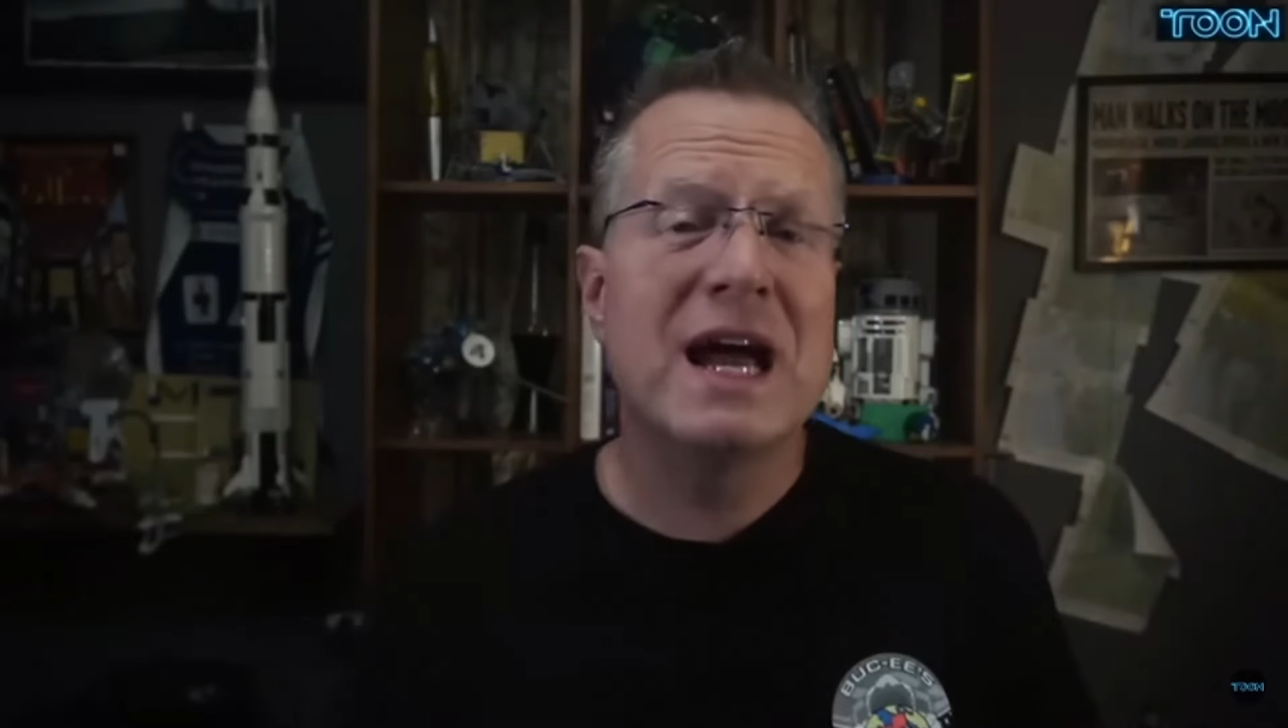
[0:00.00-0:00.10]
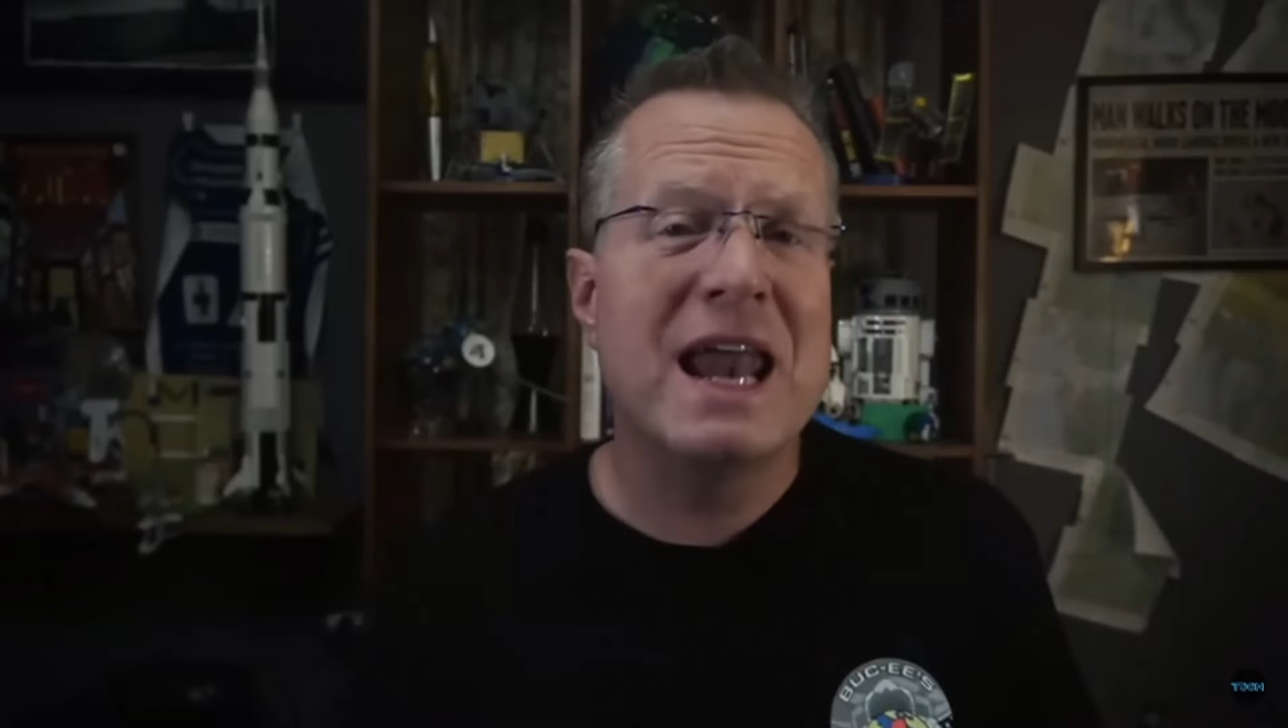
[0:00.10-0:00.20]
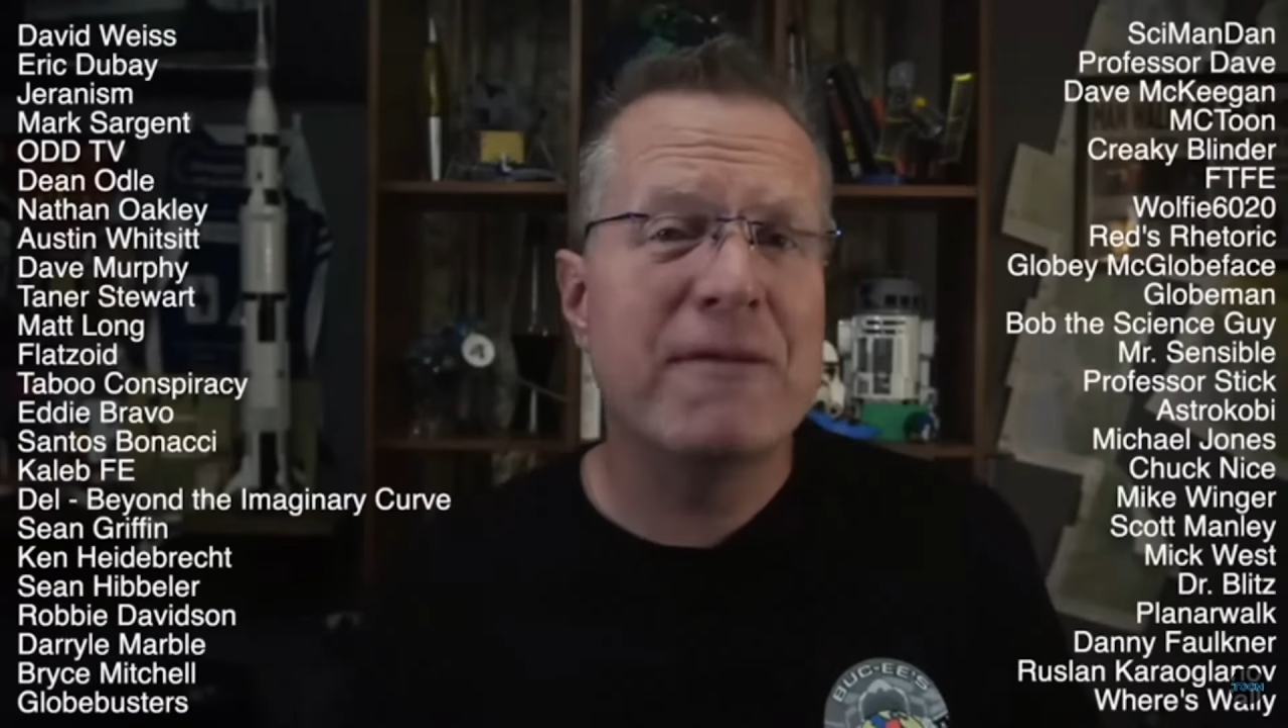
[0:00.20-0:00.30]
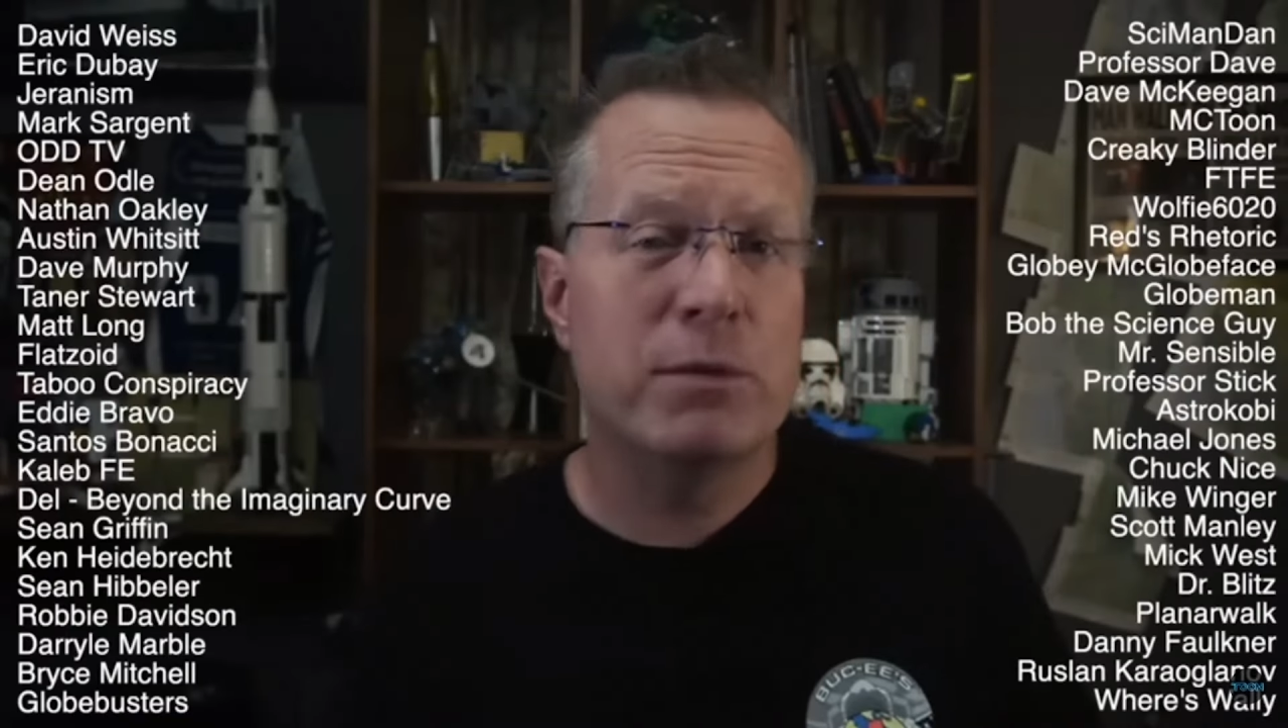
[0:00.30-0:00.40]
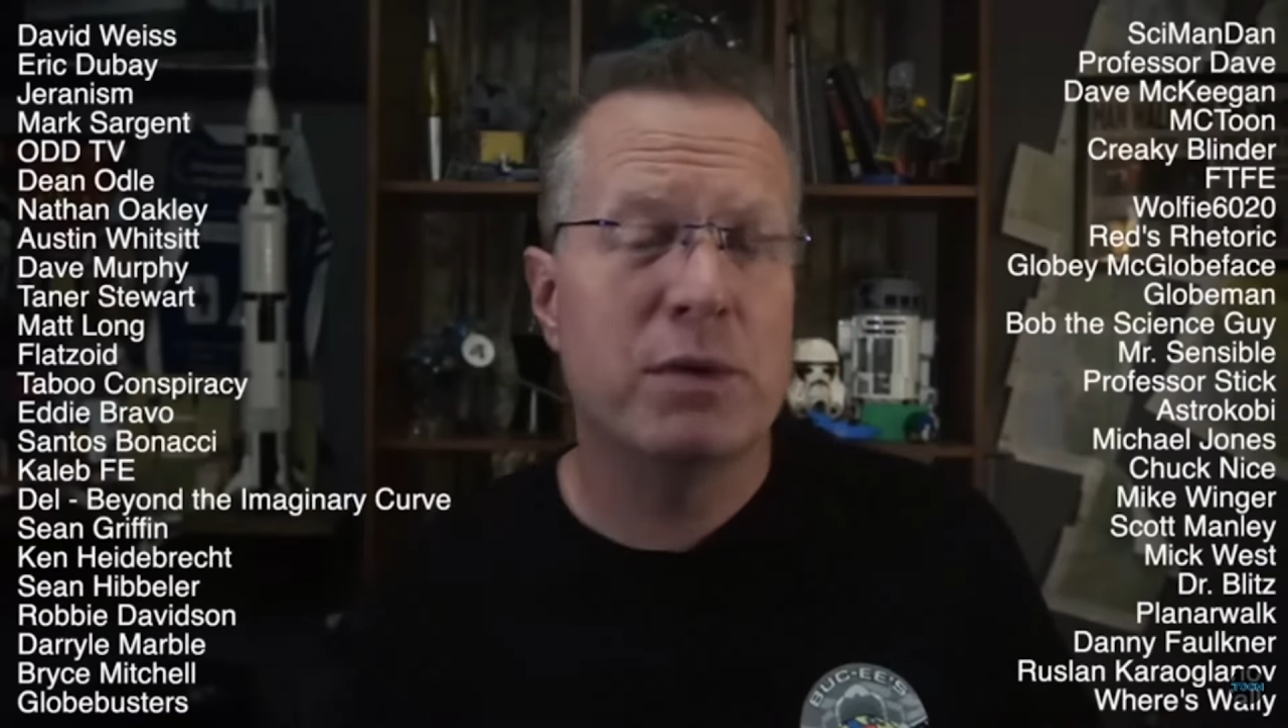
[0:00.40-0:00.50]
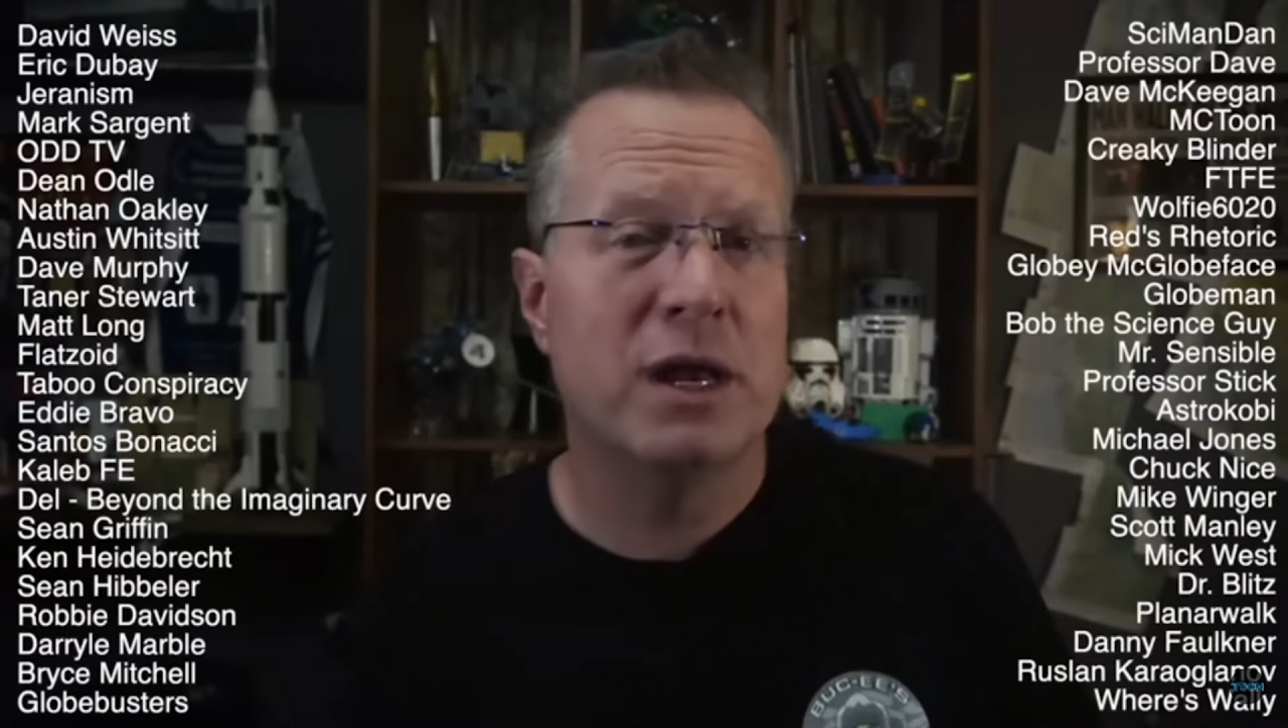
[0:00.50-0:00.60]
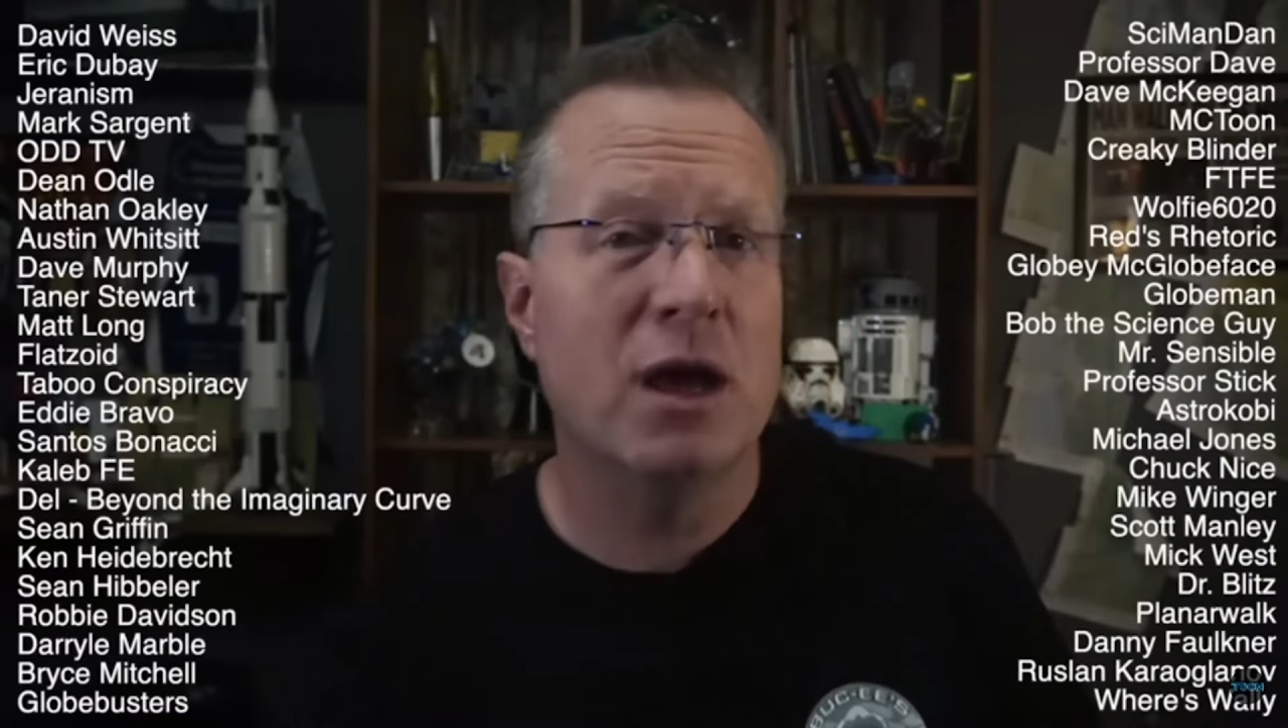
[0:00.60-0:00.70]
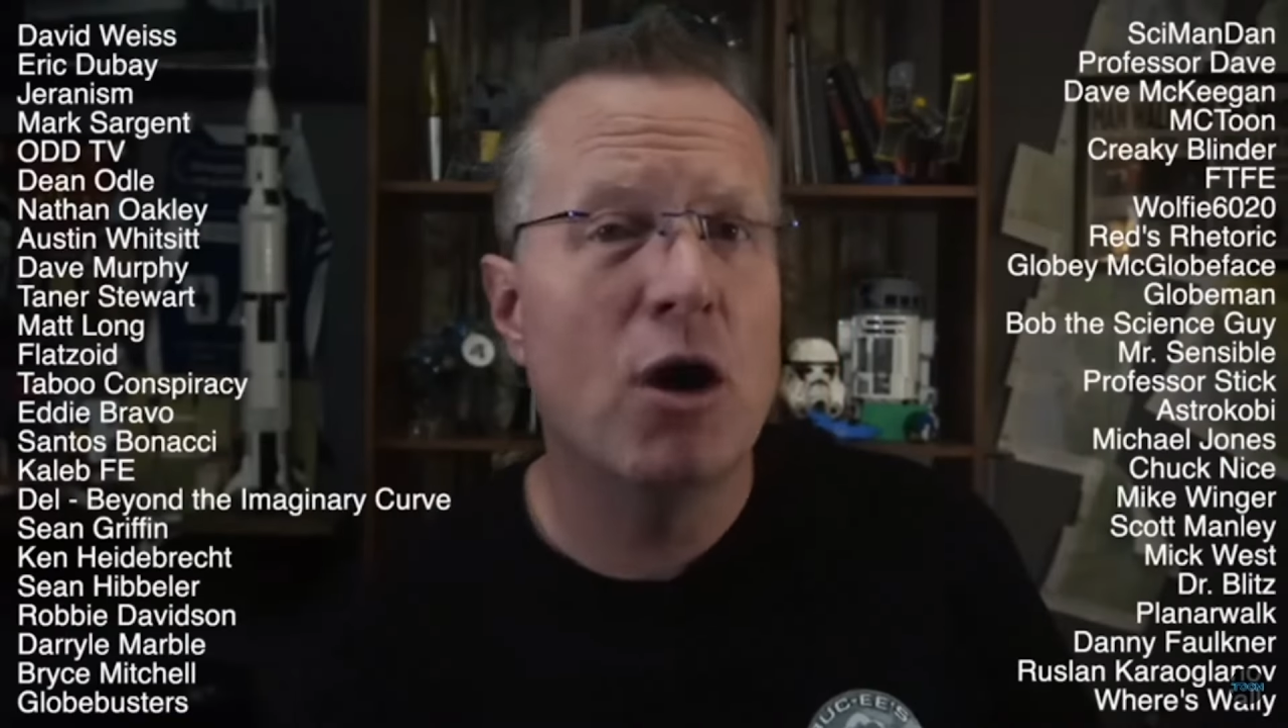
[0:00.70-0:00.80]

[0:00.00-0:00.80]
on everybody,